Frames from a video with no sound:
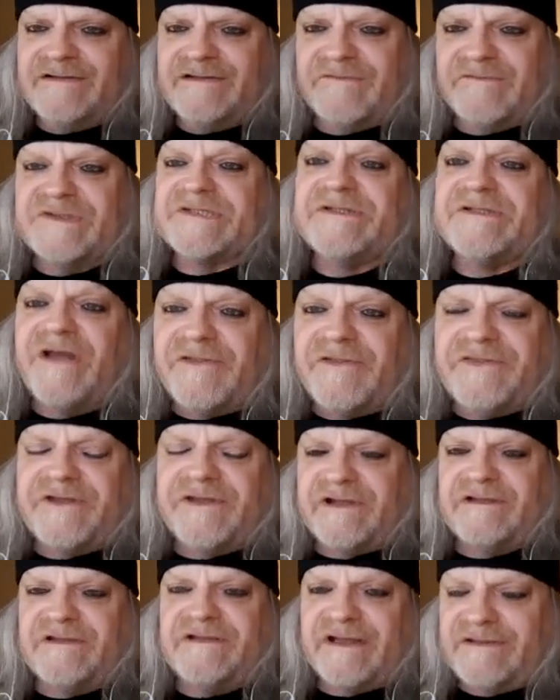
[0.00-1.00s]
was nothing,
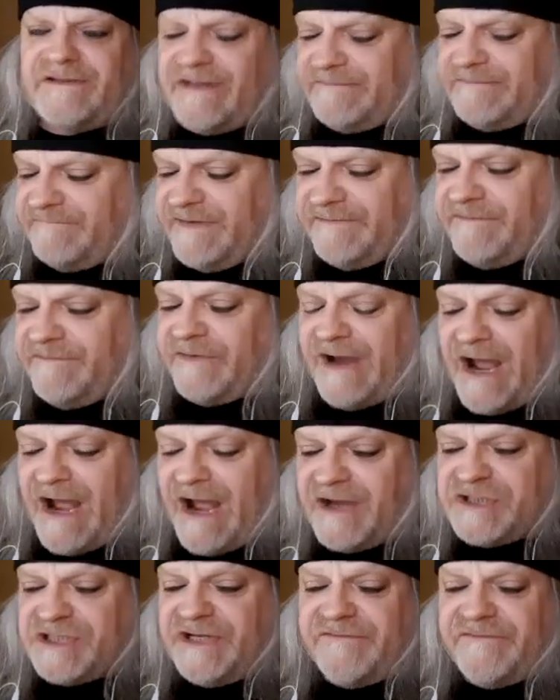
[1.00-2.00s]
and we were
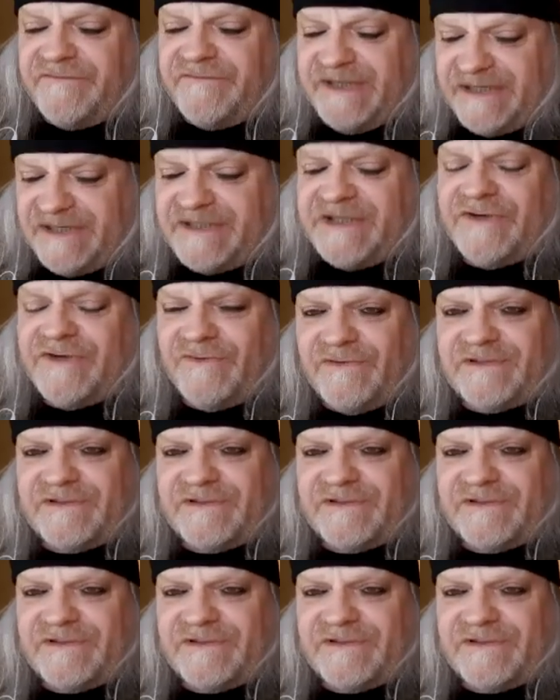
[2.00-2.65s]
actually ridiculed